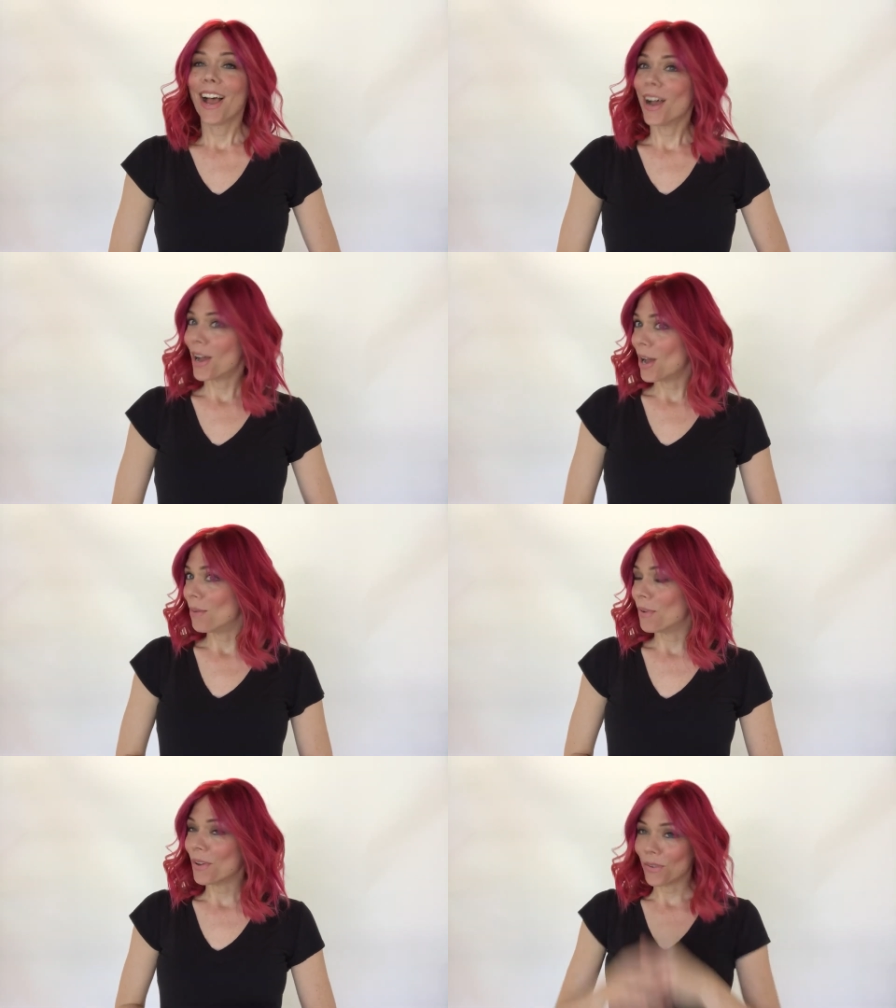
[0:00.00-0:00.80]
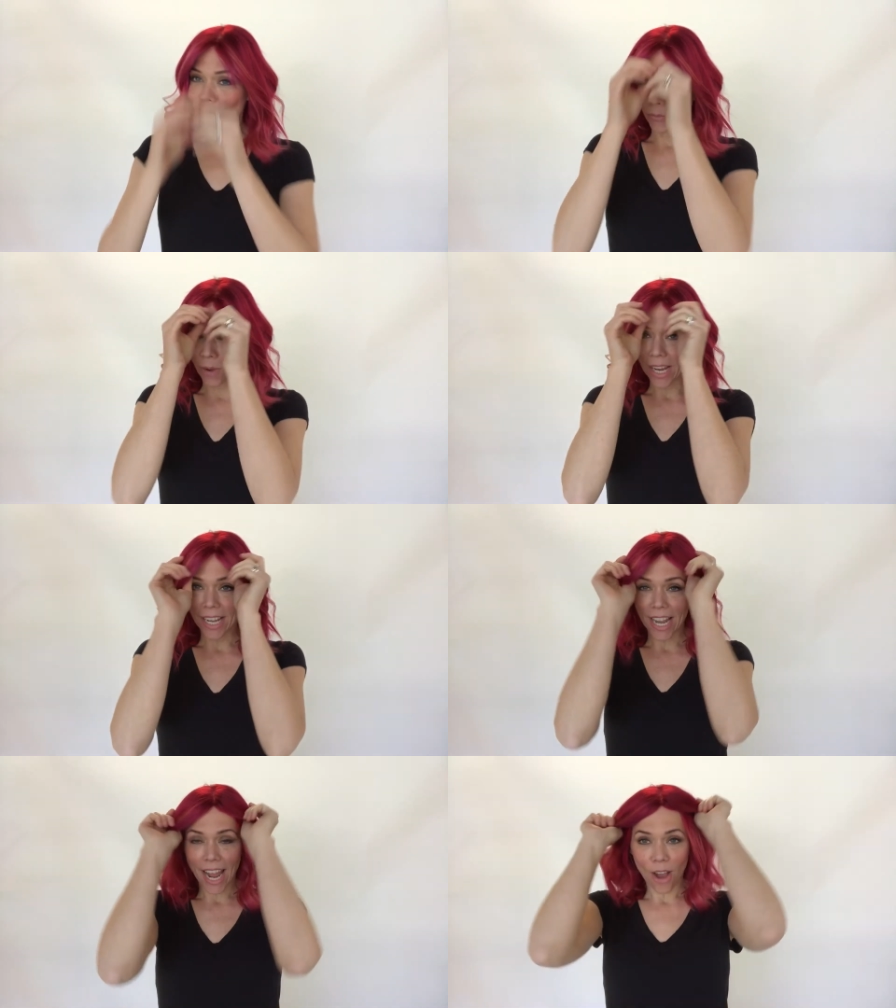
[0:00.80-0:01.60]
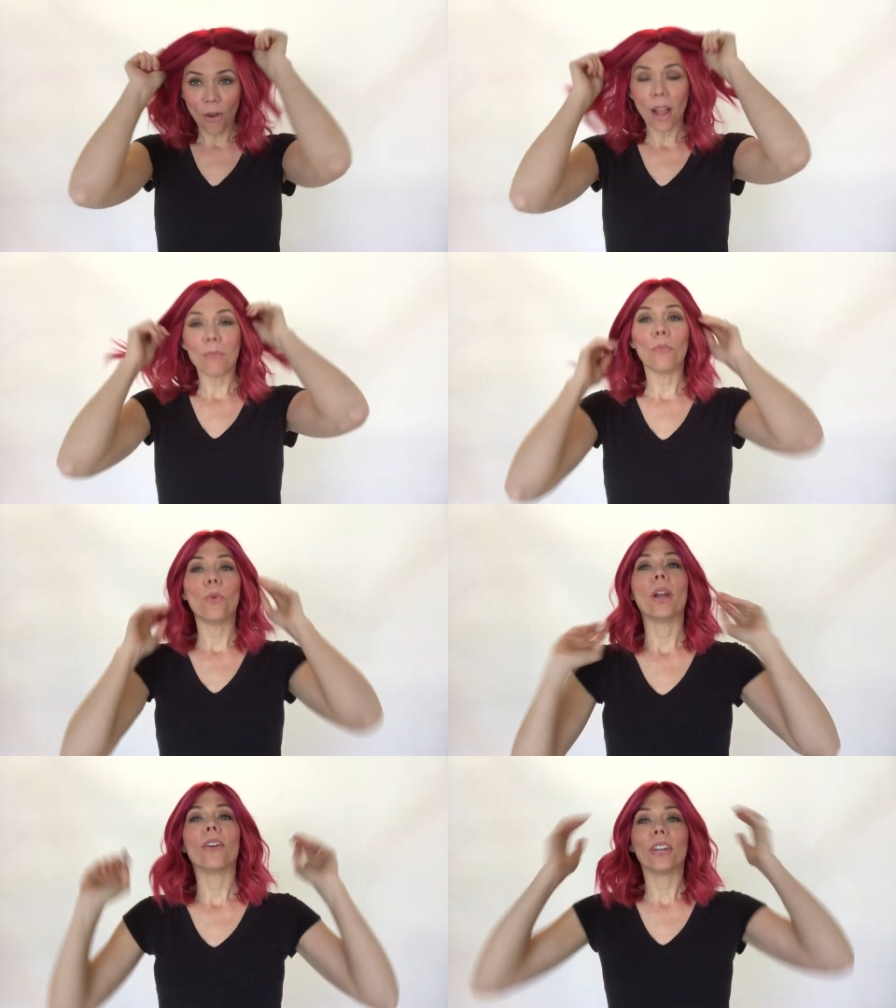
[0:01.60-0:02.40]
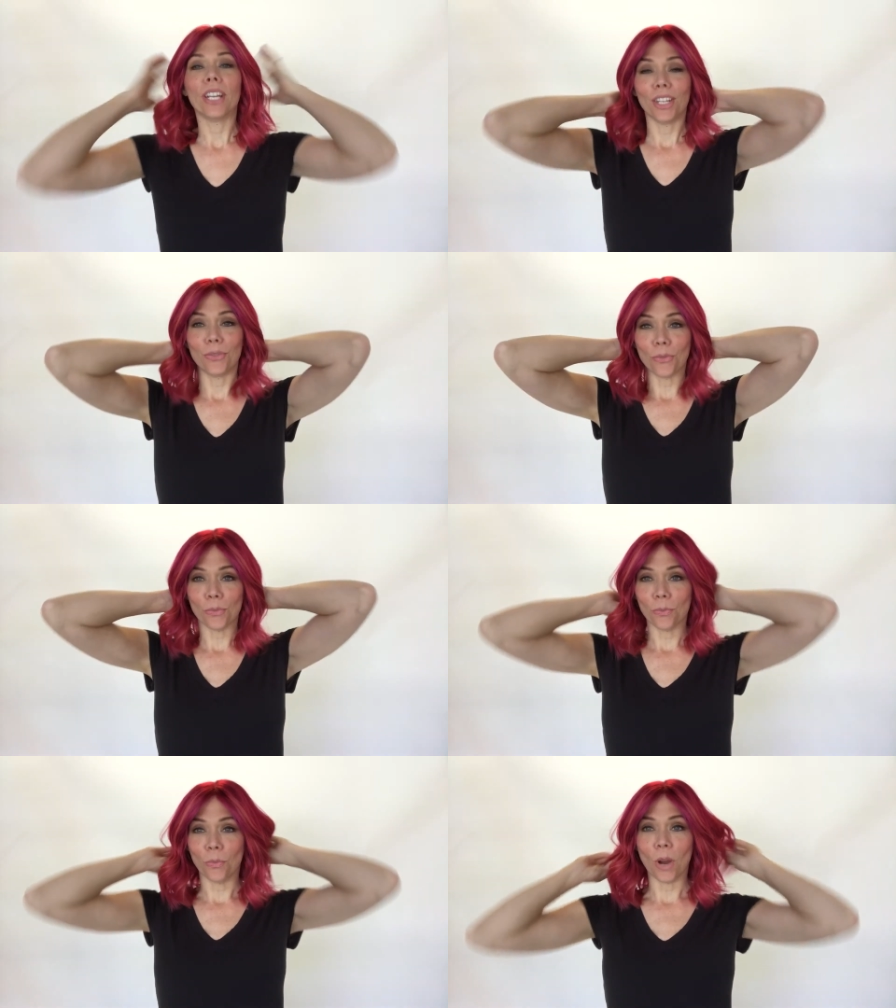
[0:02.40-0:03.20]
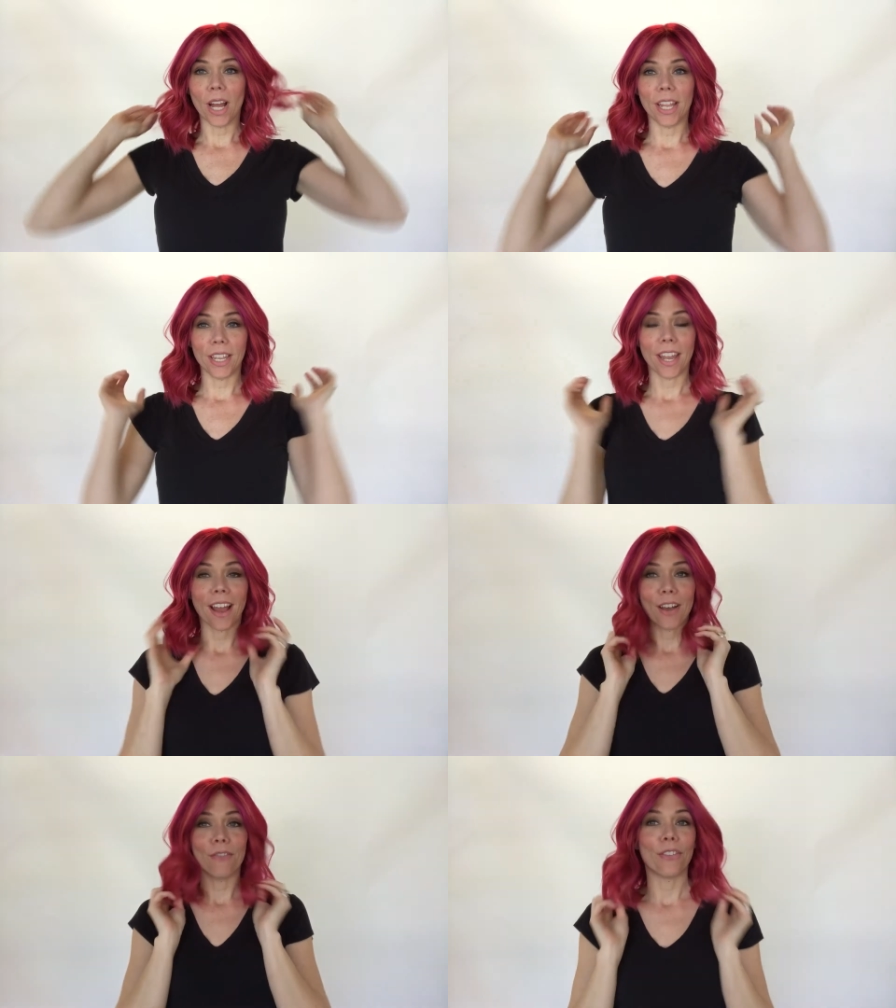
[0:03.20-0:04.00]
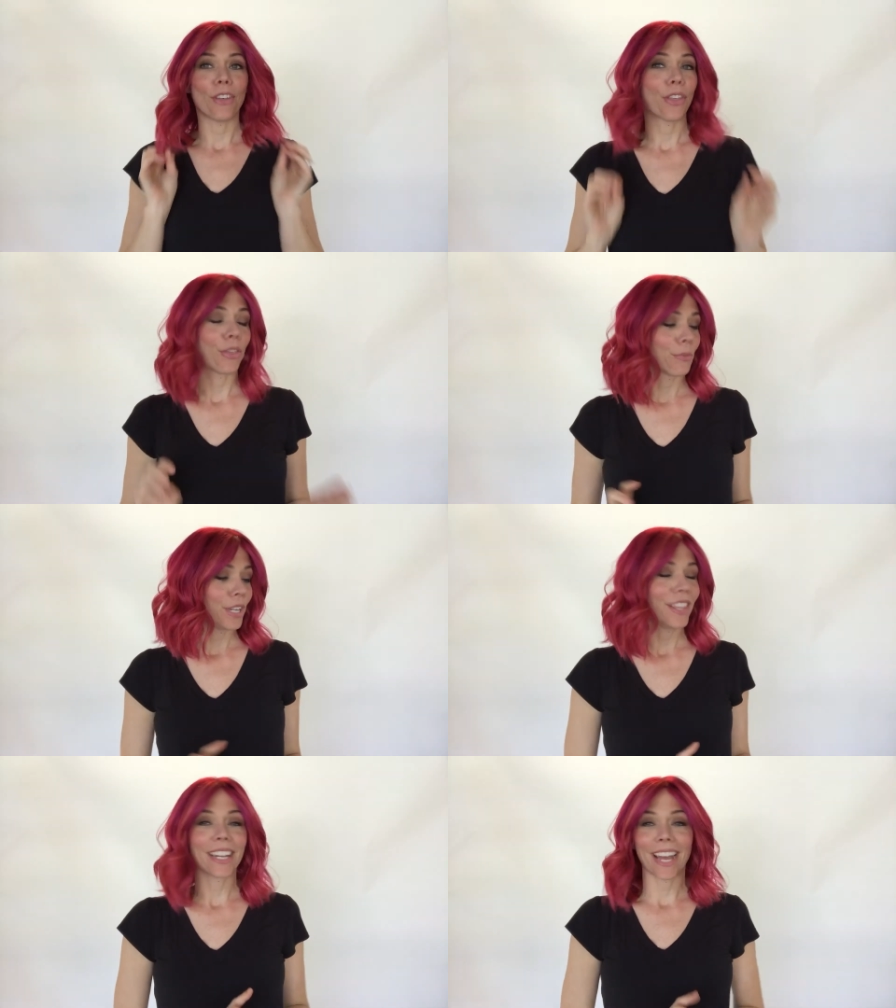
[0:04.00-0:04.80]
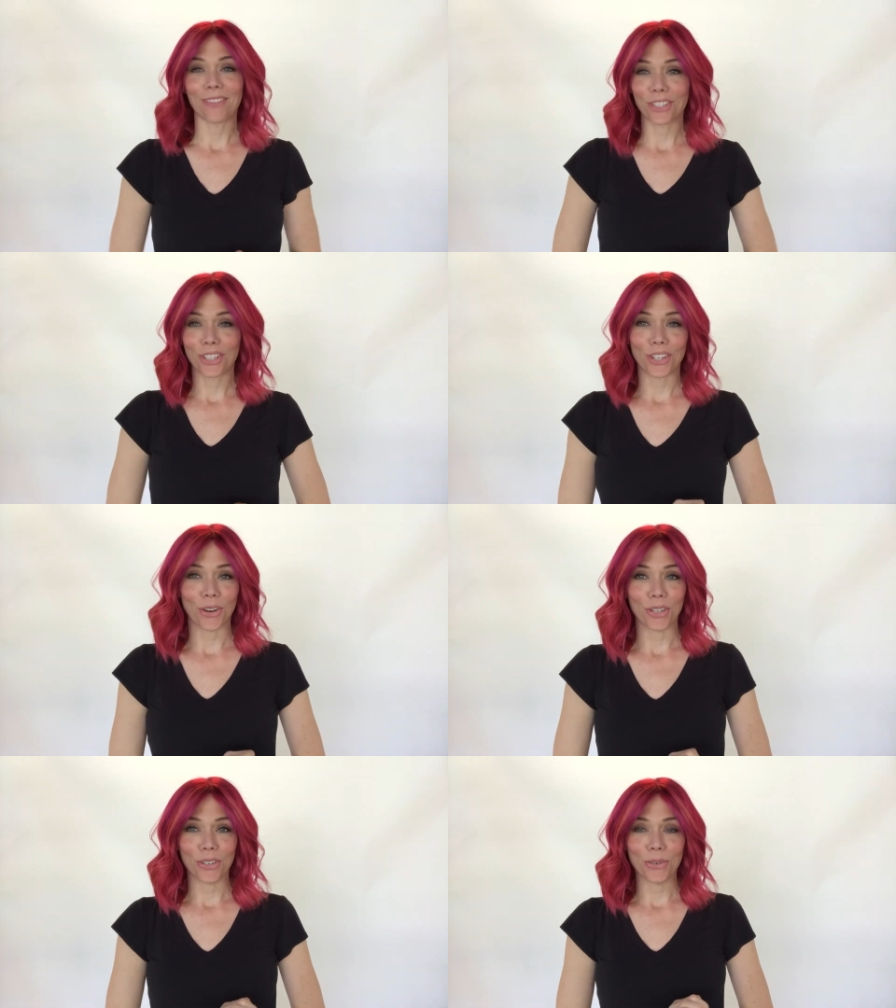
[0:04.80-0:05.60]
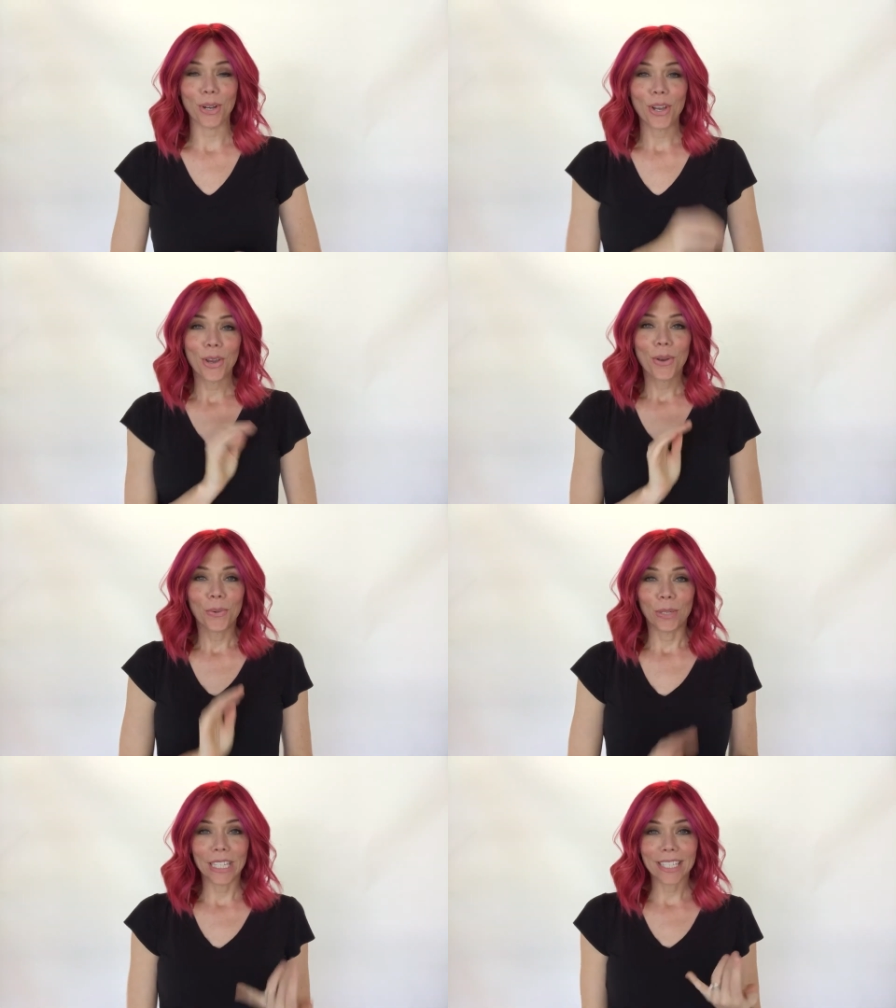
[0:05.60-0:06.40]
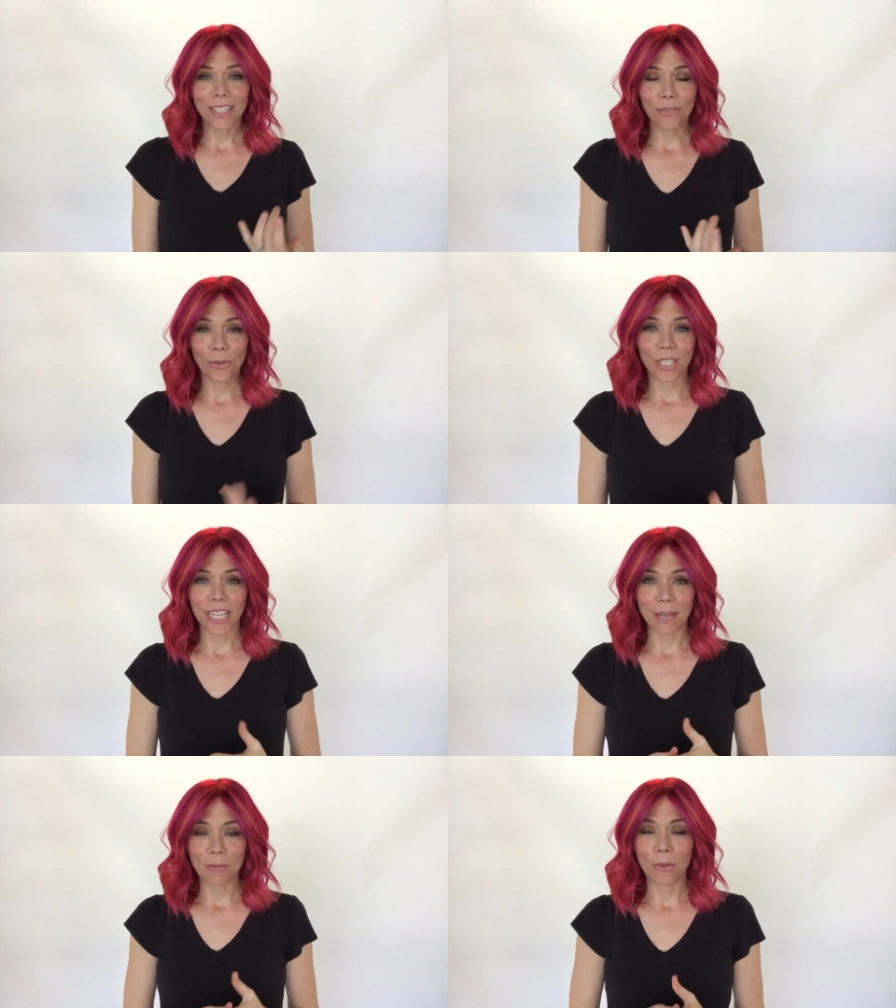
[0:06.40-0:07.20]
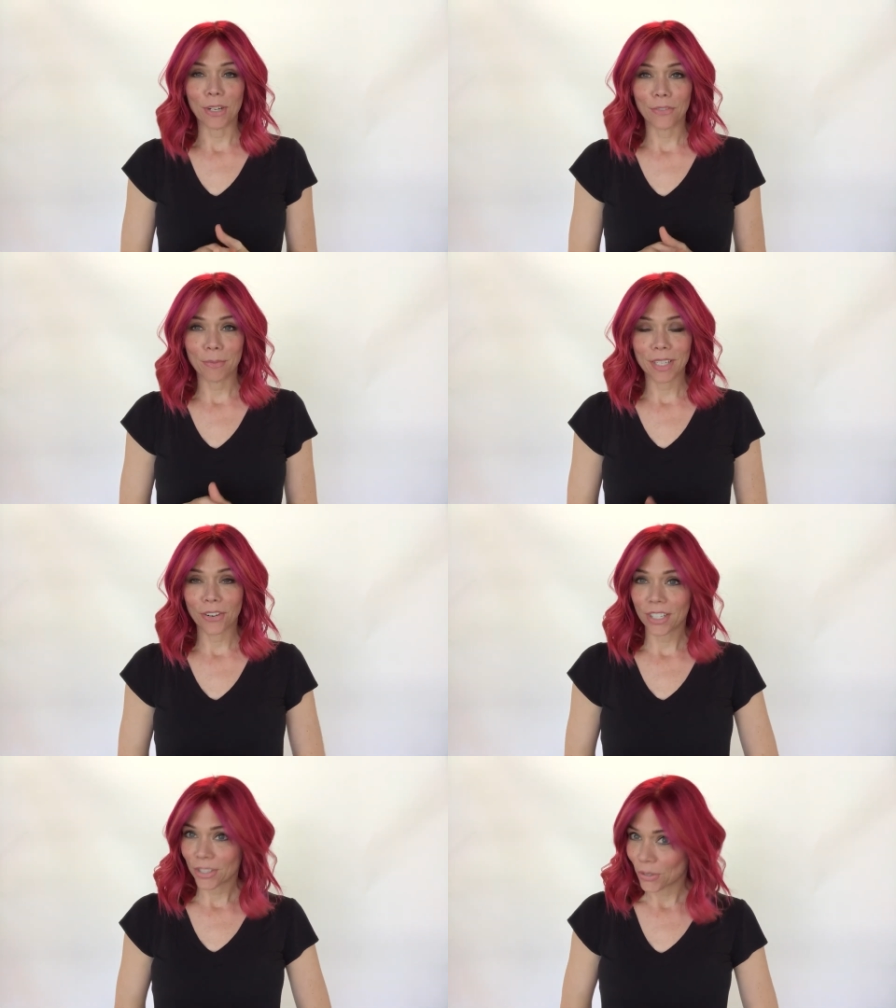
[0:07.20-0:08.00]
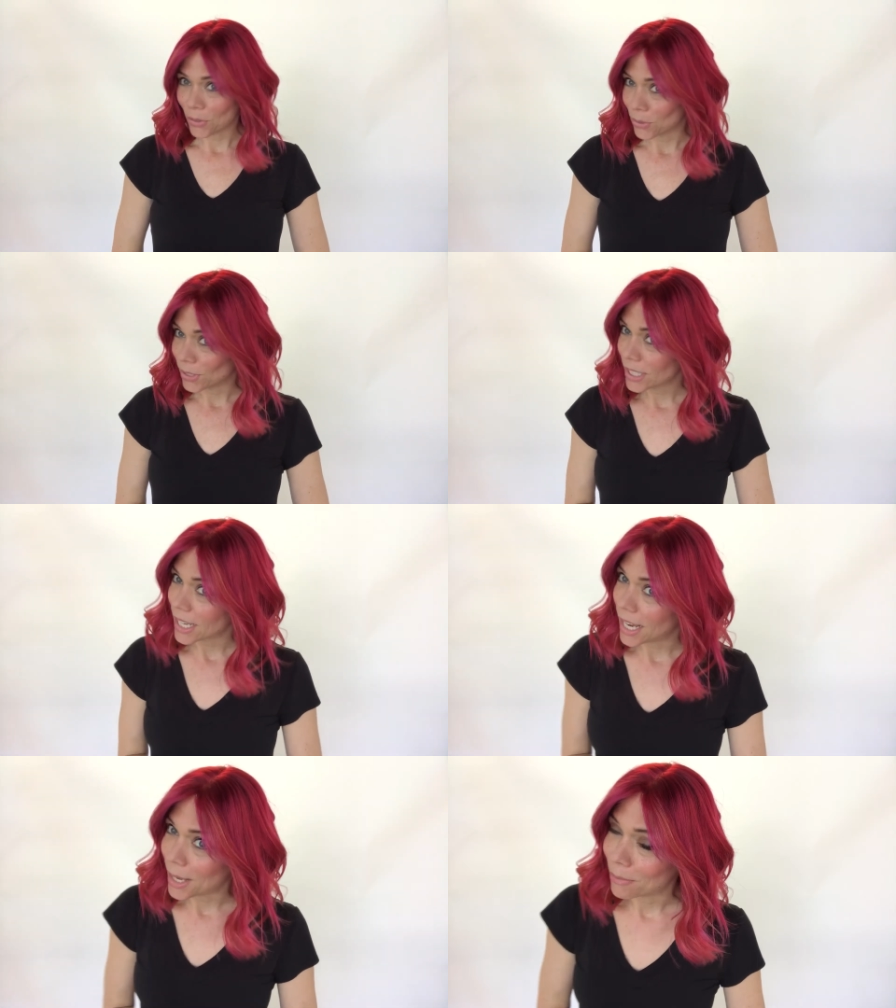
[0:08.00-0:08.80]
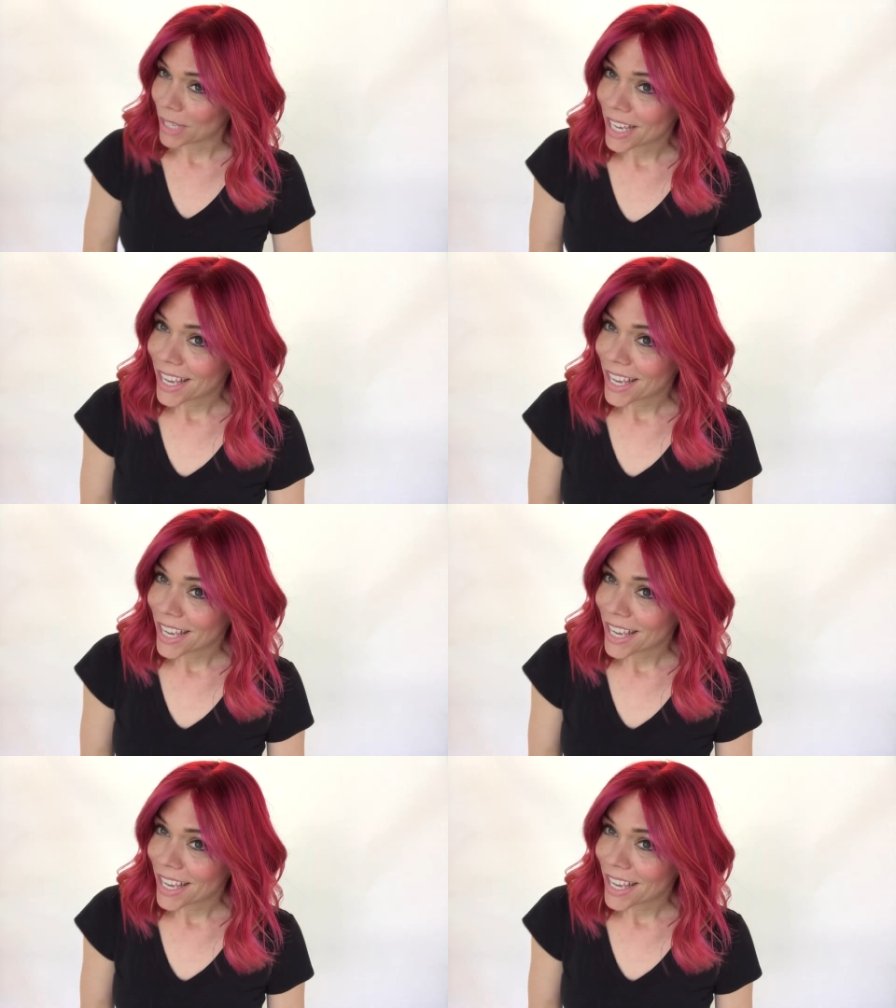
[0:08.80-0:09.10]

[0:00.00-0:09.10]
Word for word: Um, right now, I'm wearing one of the three that I have to show you. We listed four today, but one of them is already sold. Um,